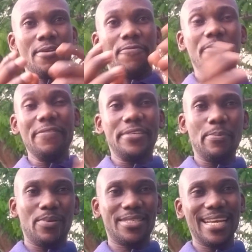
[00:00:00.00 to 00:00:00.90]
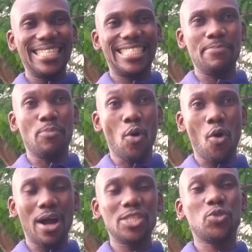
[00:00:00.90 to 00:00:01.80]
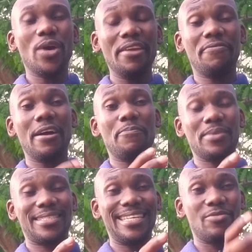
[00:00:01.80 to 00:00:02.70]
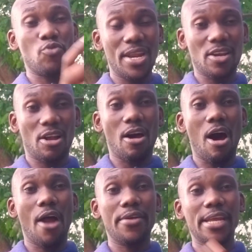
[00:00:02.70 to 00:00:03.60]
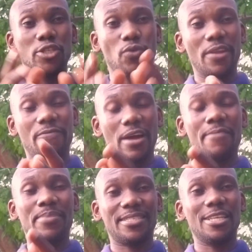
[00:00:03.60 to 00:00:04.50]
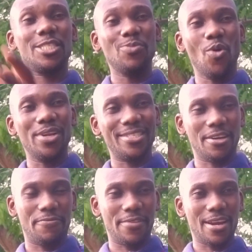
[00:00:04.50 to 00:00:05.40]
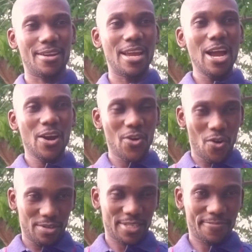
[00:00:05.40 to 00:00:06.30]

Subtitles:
50% Boer, 25% red Kalahari, and 25% small East African goat.